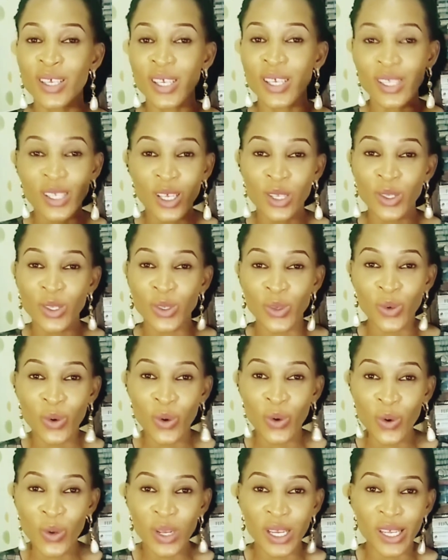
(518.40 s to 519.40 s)
he sees you
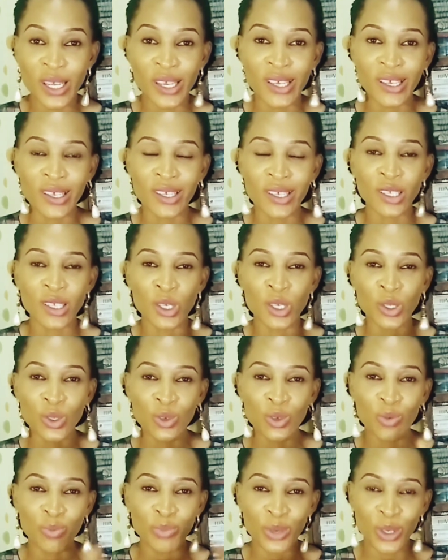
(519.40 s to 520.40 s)
holy. He sees
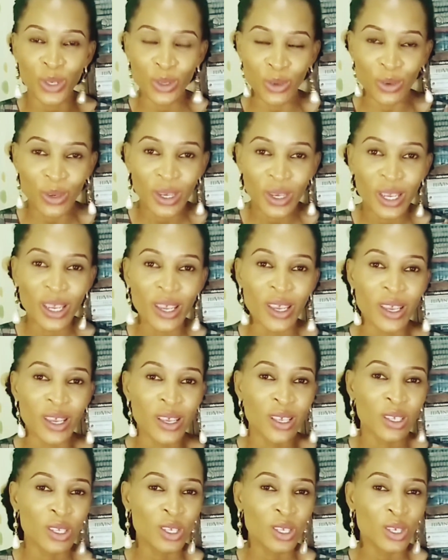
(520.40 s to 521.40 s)
you pure.
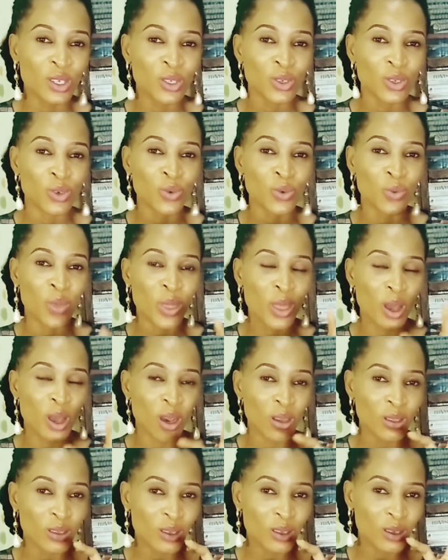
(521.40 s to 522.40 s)
He sees you
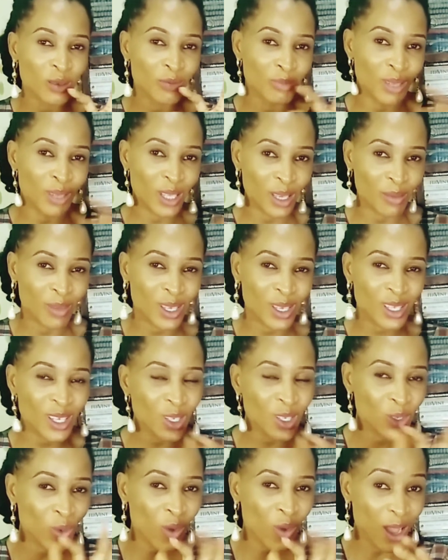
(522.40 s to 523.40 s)
without blame. He
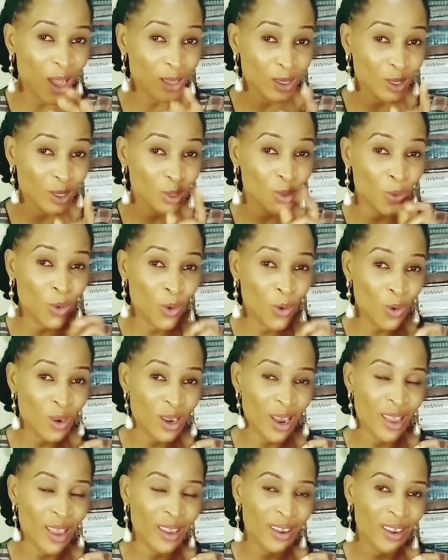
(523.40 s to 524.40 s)
sees you as his
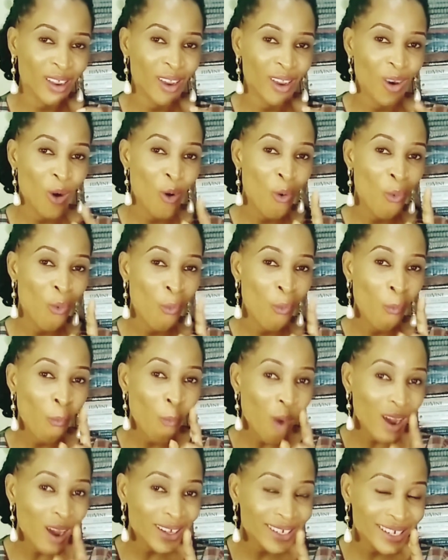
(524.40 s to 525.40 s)
own, like
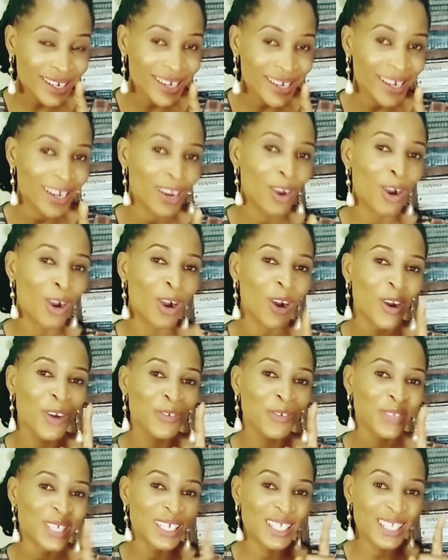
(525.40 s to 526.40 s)
worthy
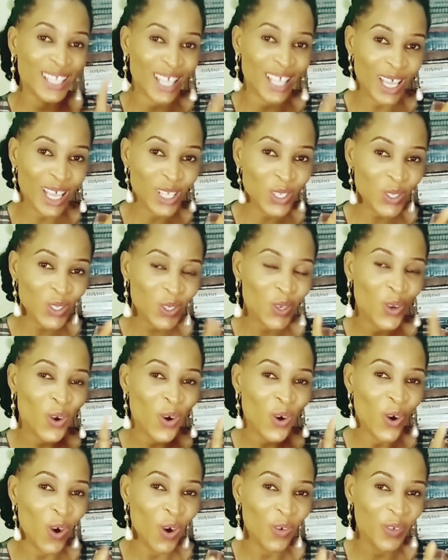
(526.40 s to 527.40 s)
of the death
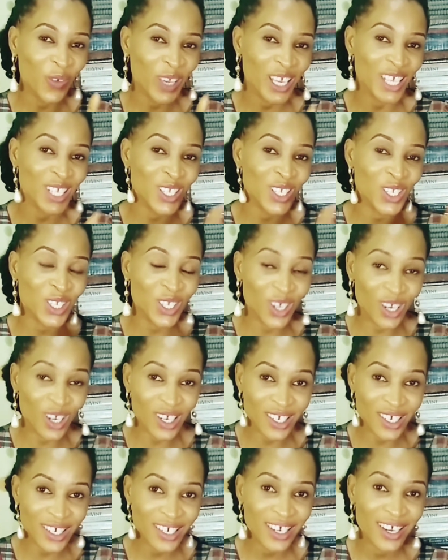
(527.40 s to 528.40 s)
of his
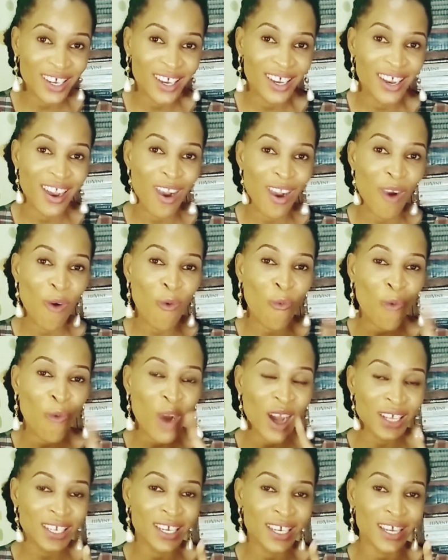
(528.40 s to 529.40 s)
son,
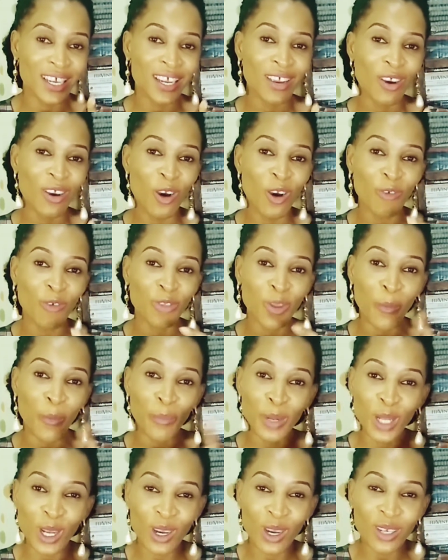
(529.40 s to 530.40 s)
worthy of the
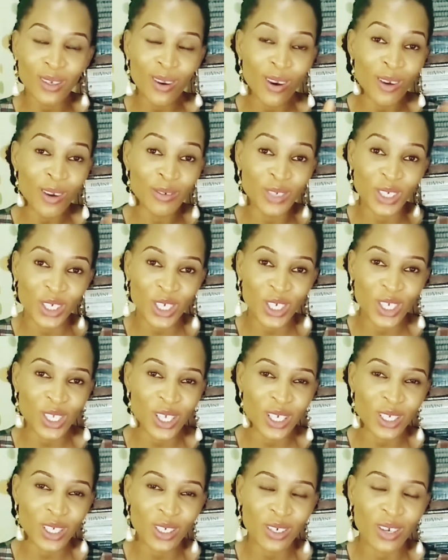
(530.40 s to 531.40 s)
blood of
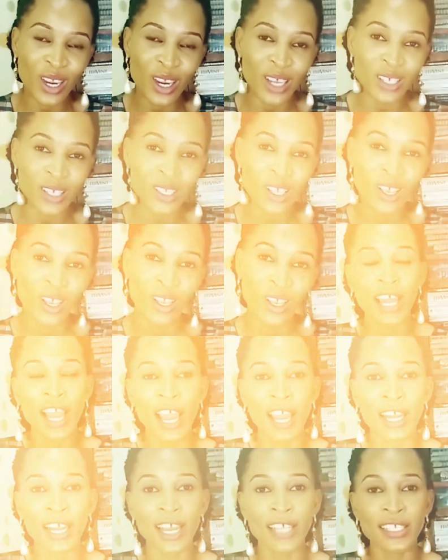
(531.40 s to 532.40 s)
Jesus Christ. Another
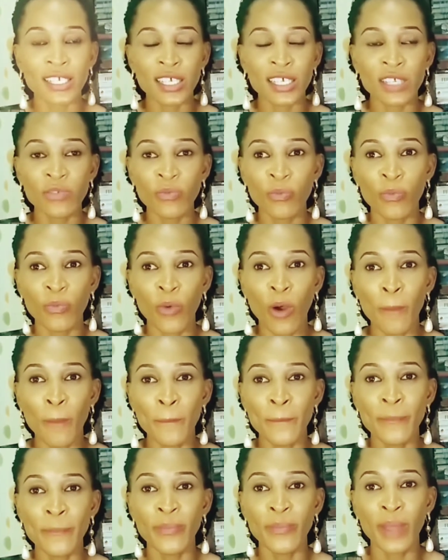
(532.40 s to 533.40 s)
highlight is
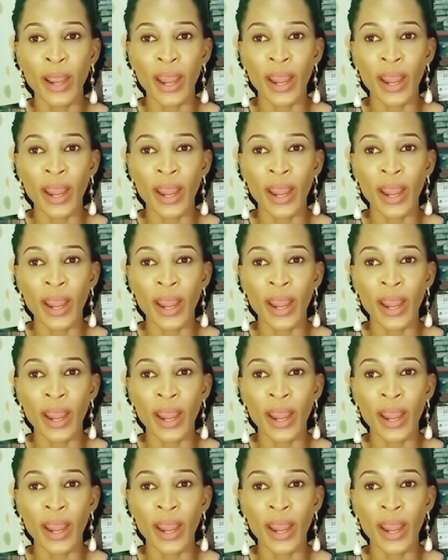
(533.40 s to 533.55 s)
from